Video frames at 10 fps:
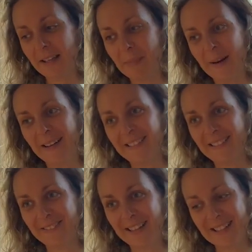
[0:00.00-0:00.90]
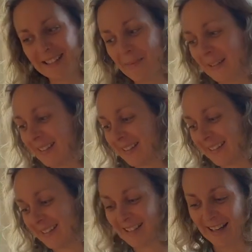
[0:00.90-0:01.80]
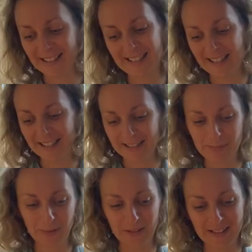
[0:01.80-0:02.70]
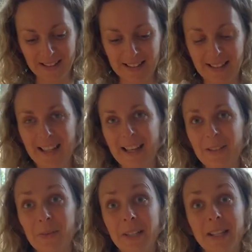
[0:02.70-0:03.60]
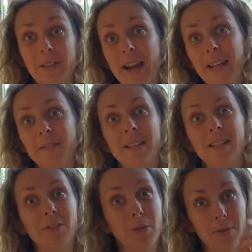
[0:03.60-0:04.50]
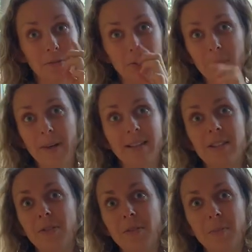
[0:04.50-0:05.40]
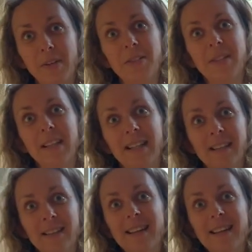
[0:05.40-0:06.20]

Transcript: but when it's something that's just like a tedious process like that, it's really great if there's two of you and one can do the pre-drilling,